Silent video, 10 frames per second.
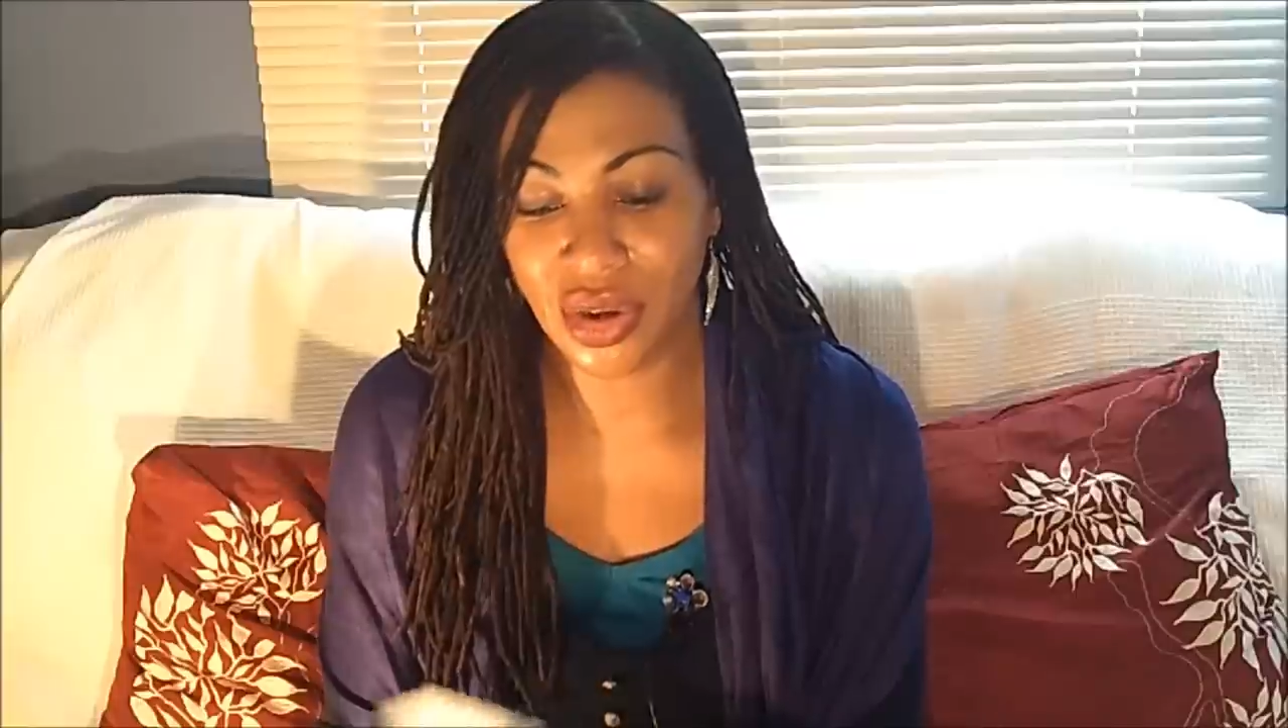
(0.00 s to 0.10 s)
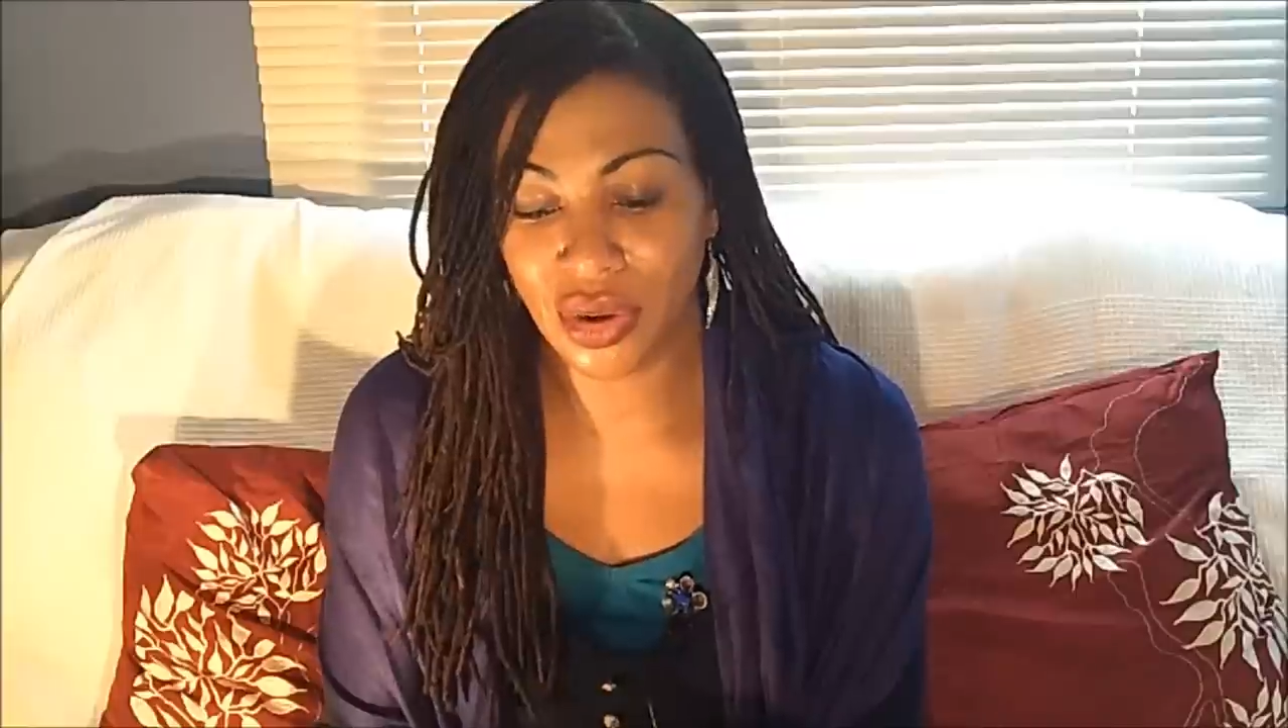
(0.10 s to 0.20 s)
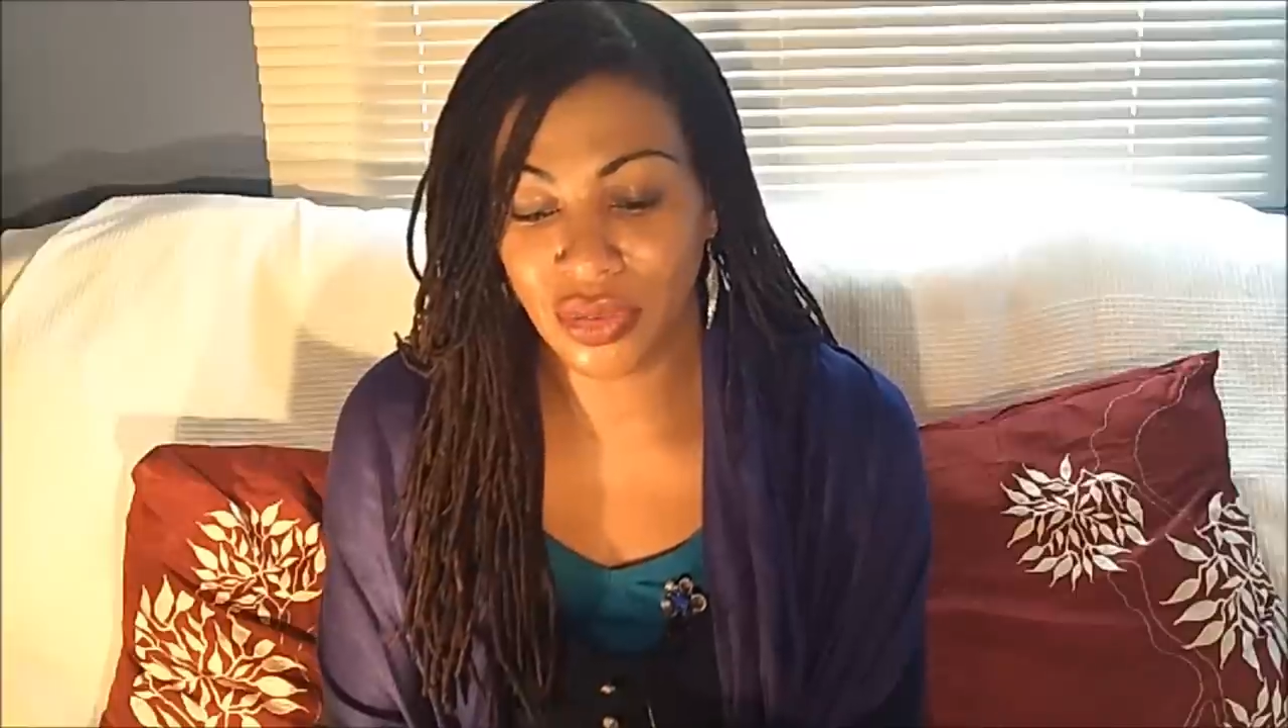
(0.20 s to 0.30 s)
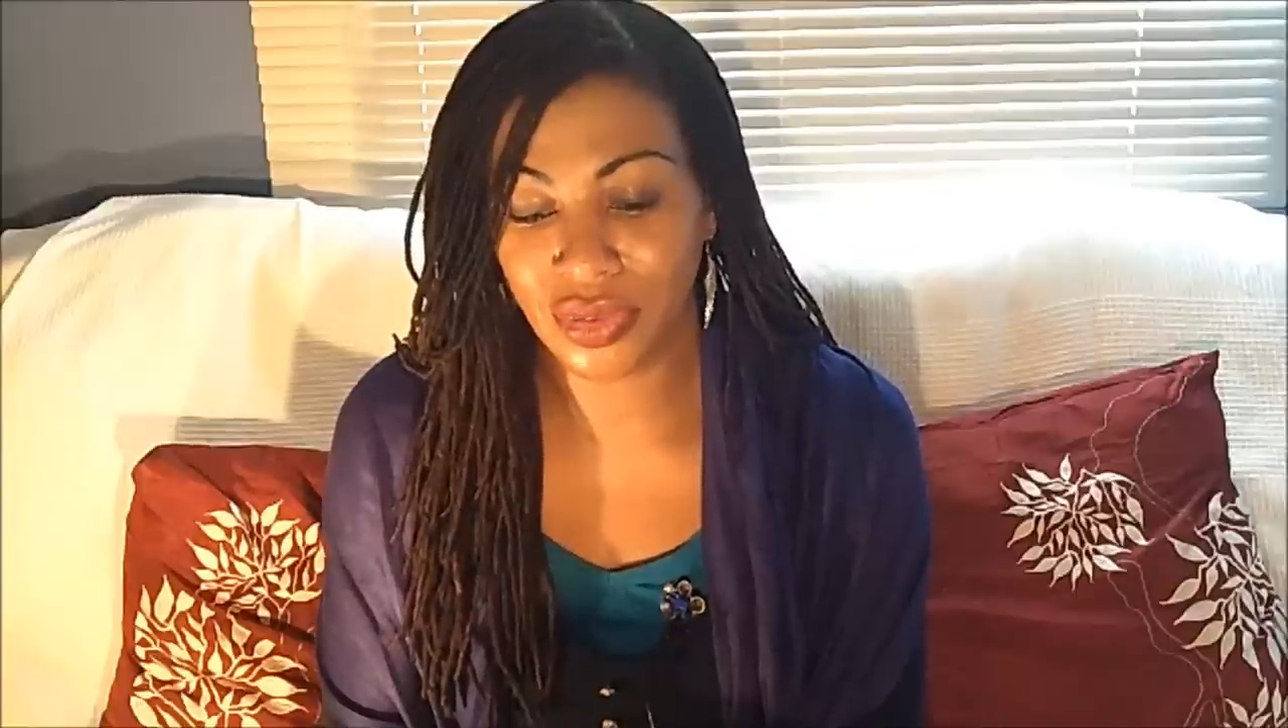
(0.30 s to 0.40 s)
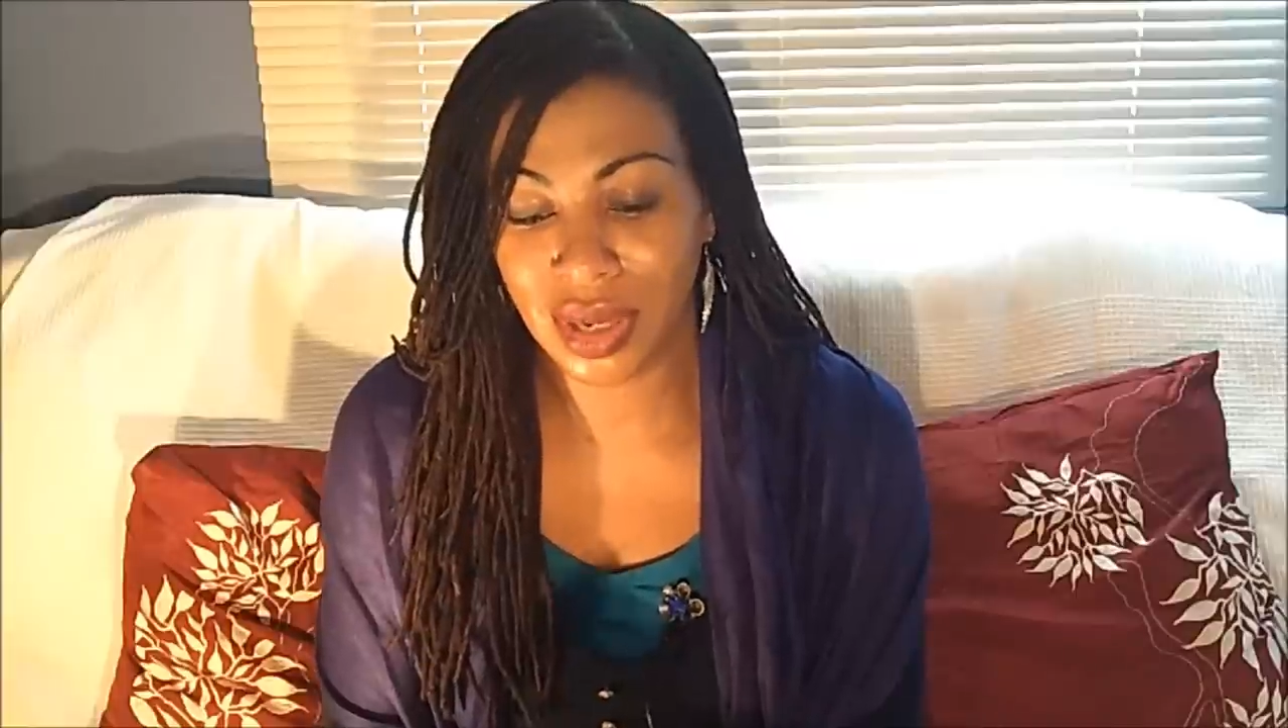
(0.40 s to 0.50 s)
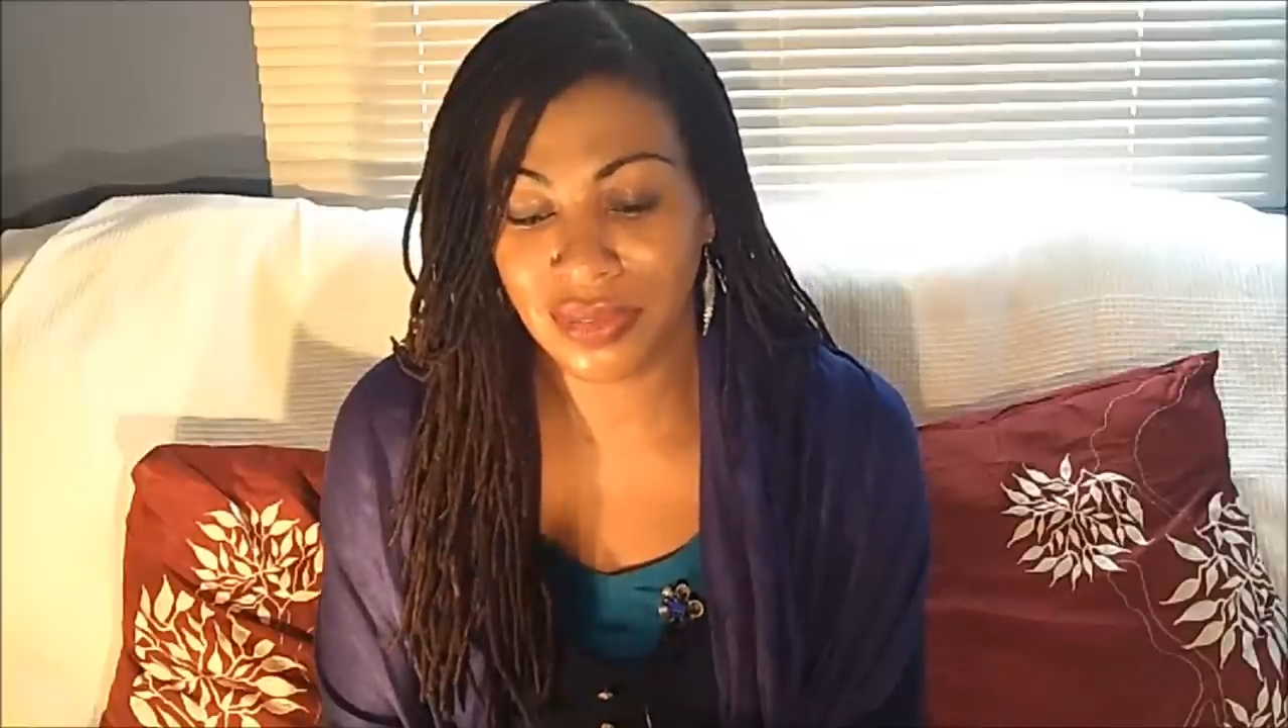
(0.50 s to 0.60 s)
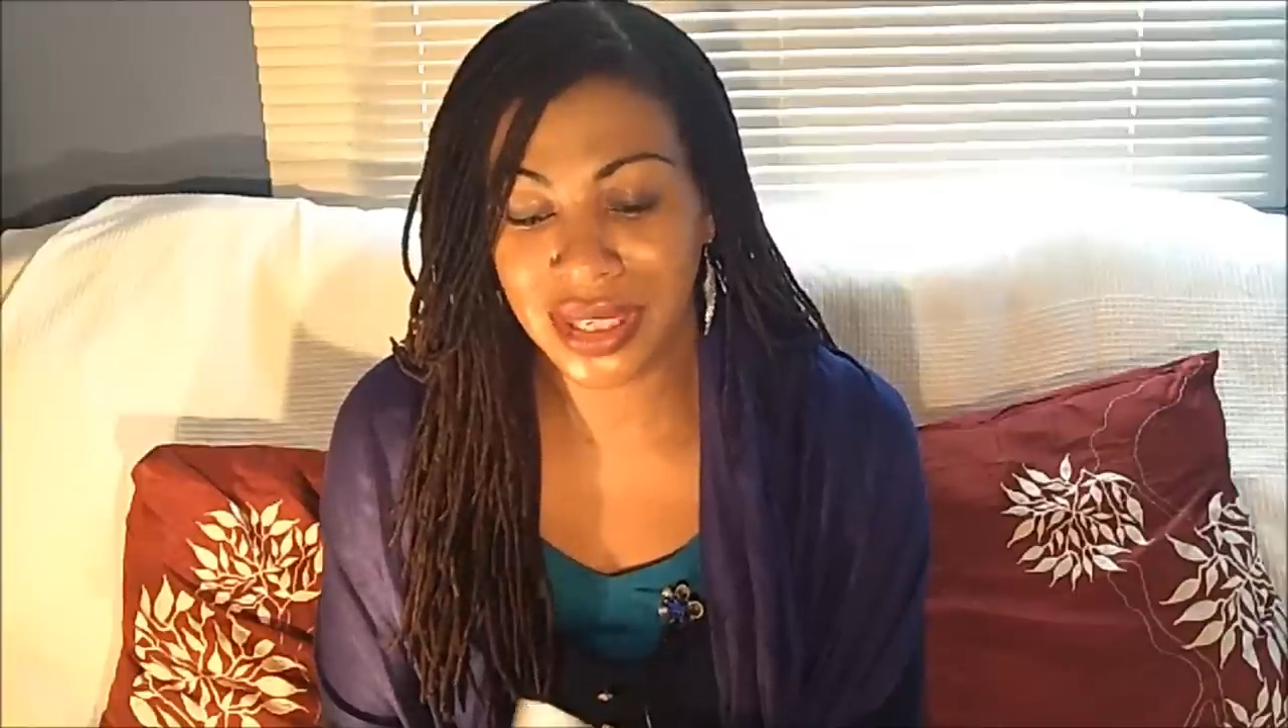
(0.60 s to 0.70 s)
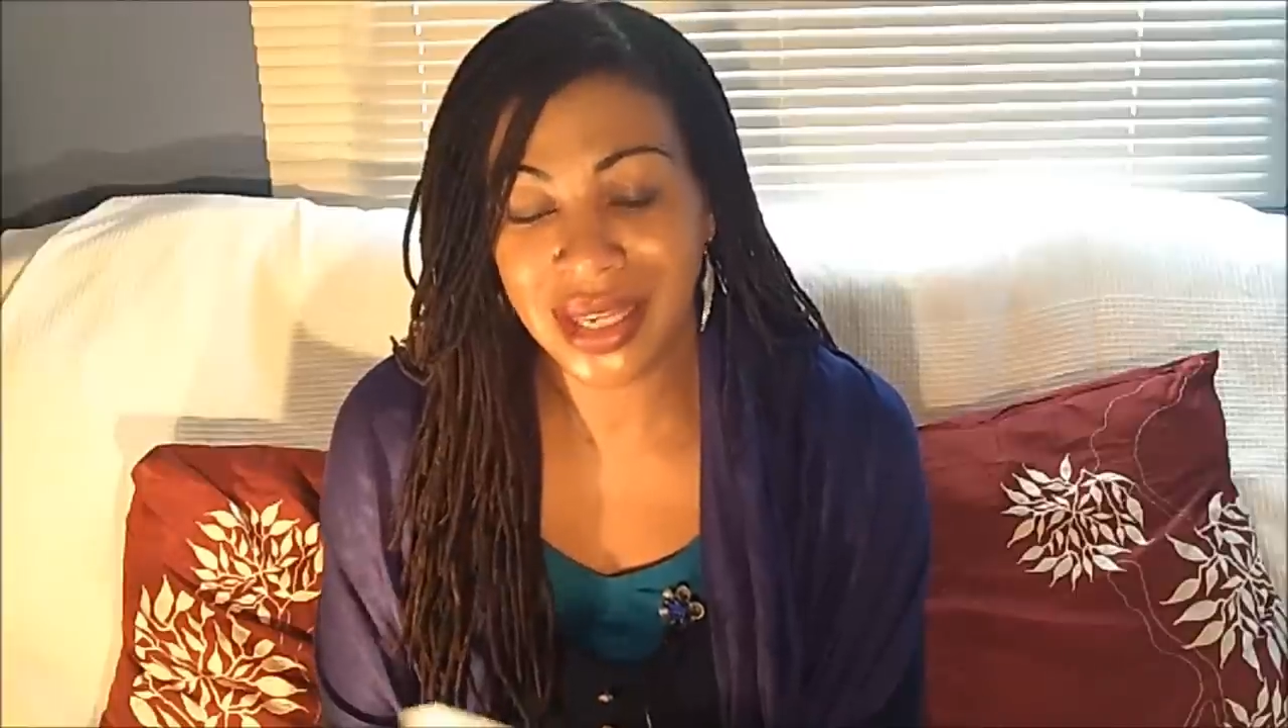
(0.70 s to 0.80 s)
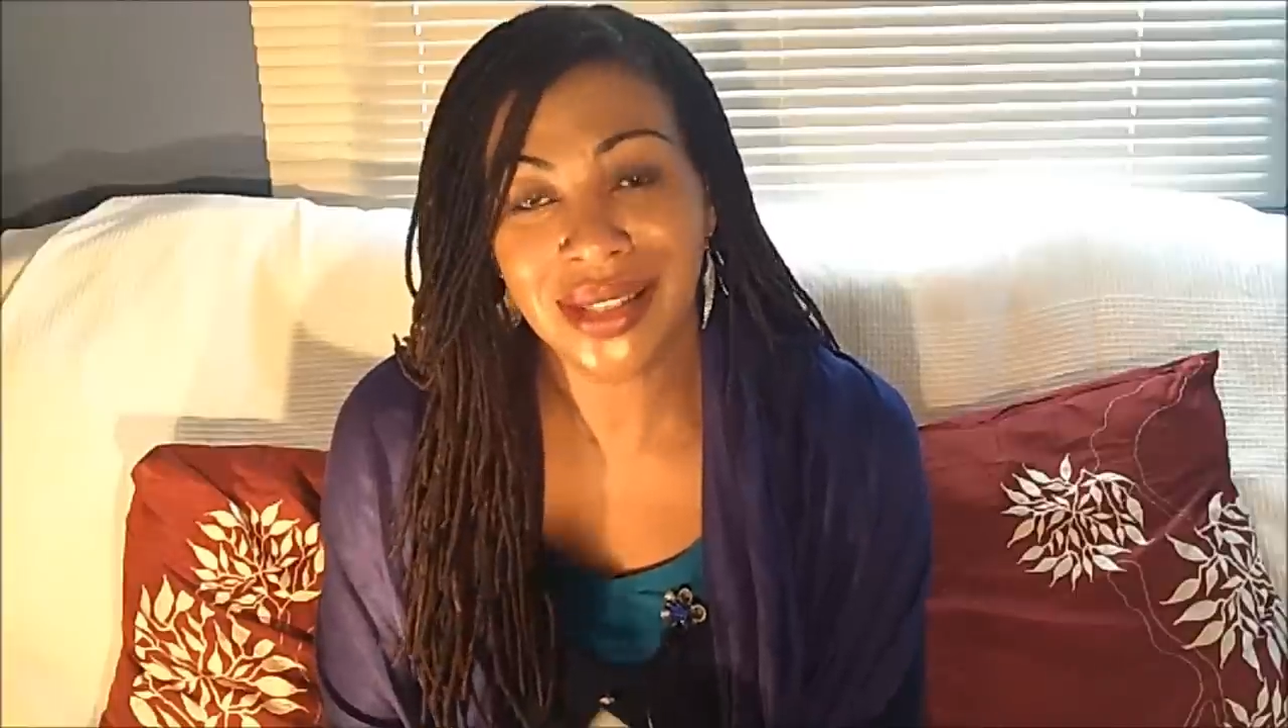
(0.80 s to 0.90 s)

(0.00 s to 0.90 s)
of lovely